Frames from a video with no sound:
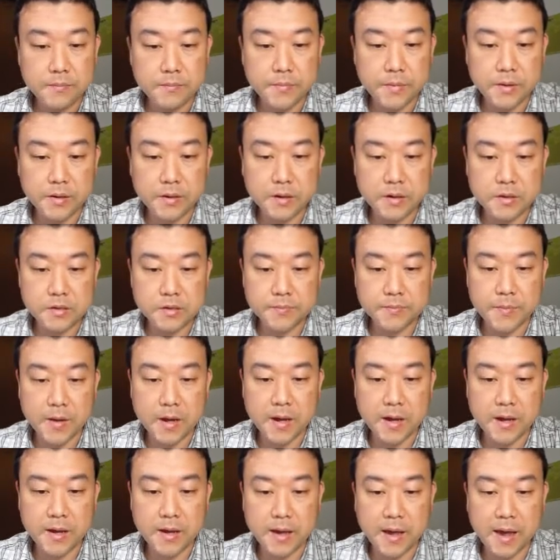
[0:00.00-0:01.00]
because
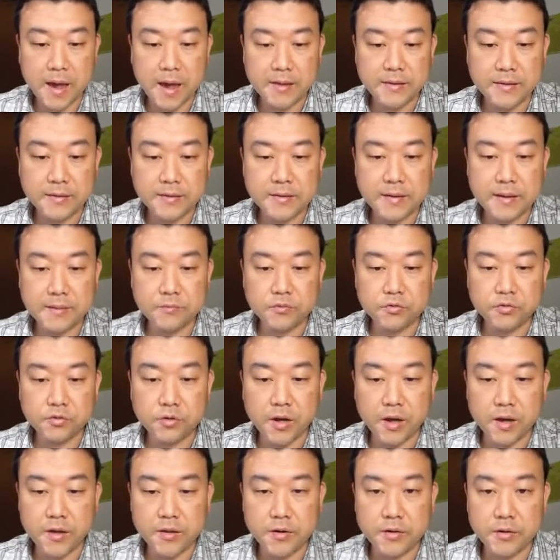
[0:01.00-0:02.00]
by adding them
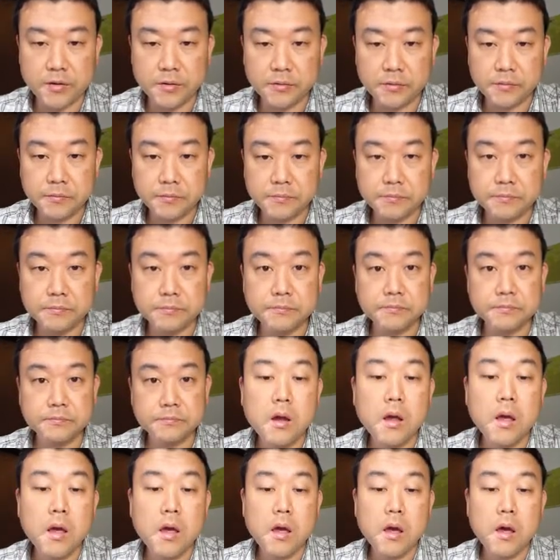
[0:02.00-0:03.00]
together,
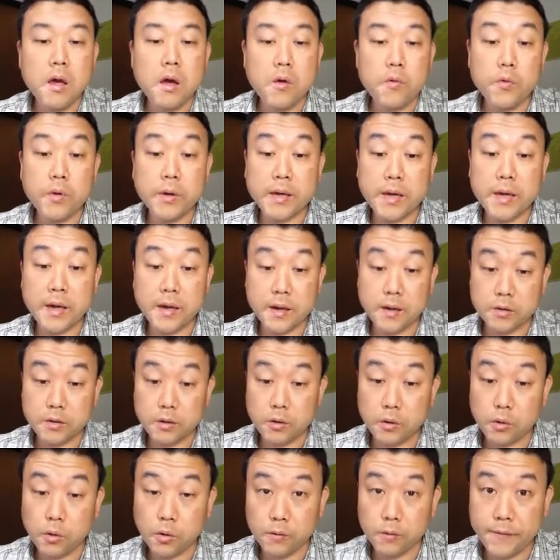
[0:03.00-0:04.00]
we can get
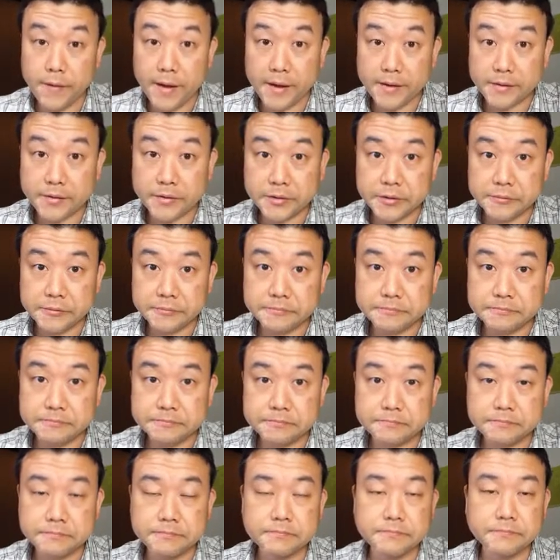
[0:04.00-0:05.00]
the whole vector.
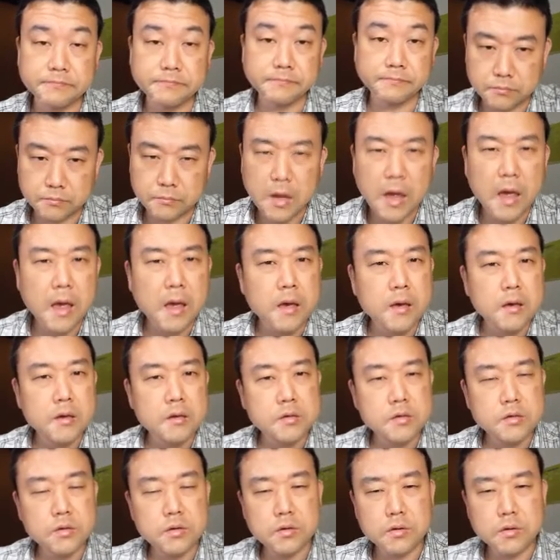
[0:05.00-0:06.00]

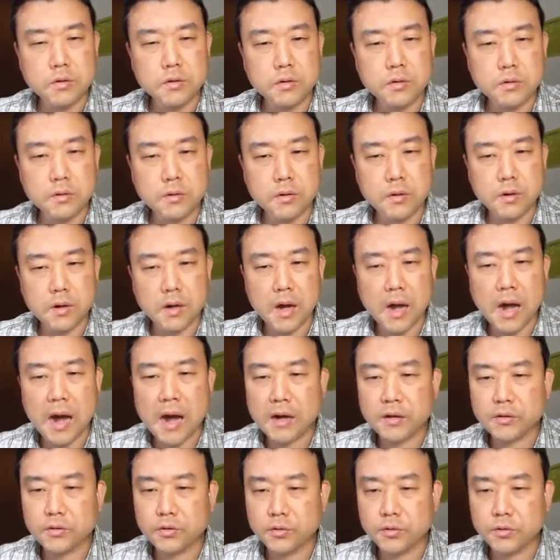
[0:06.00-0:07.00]
So
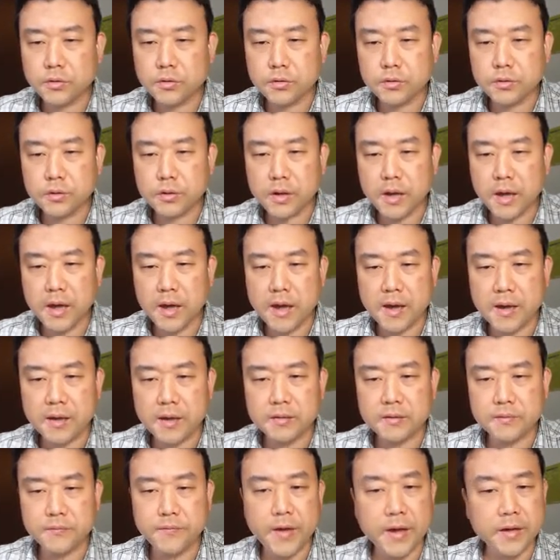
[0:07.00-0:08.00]
how do you
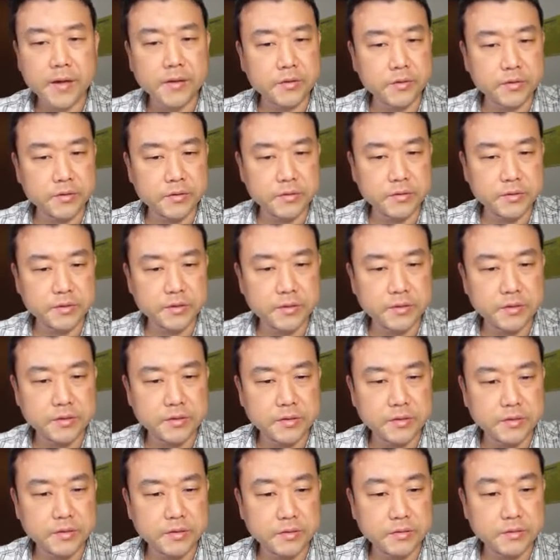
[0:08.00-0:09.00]
add vectors,
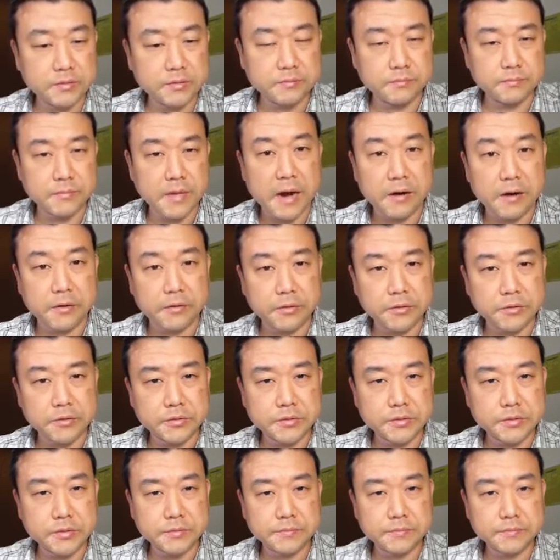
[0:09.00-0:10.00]

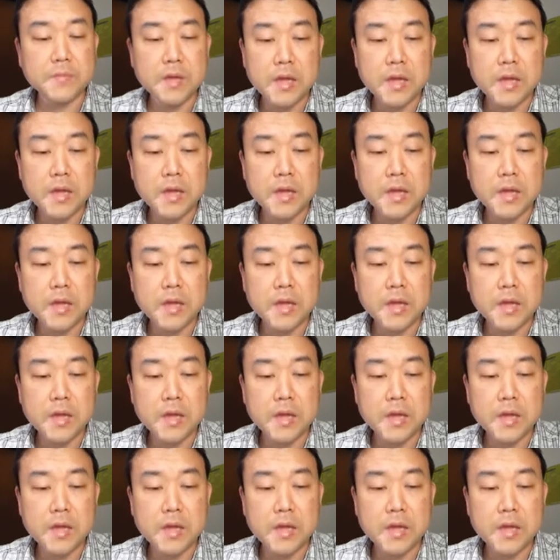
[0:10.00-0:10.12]
arrows?